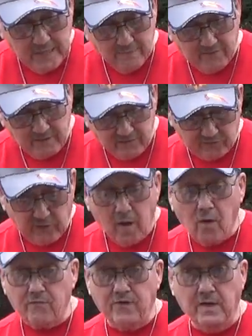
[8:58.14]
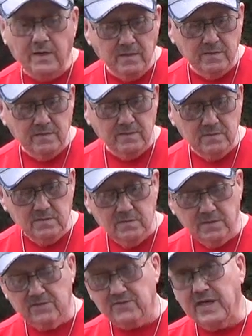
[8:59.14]
give this coffee,
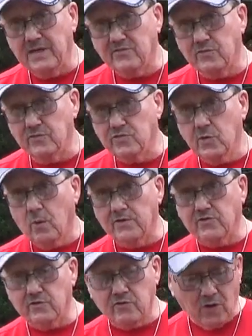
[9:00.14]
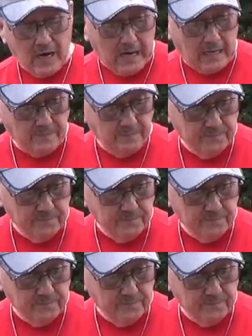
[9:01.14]
this Taster's Choice, a try.